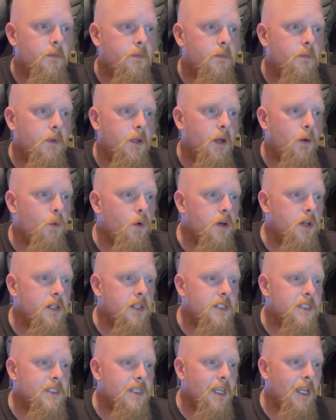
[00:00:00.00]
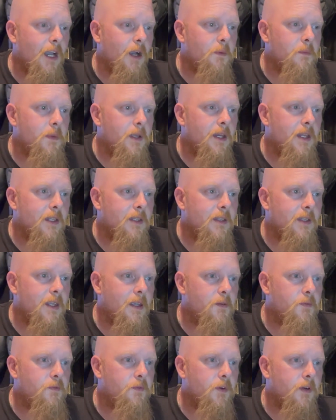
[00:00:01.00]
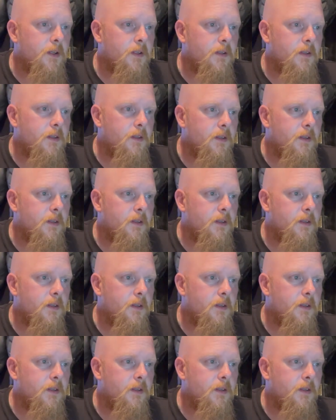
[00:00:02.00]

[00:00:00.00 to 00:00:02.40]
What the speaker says: But I wanted to see how many different.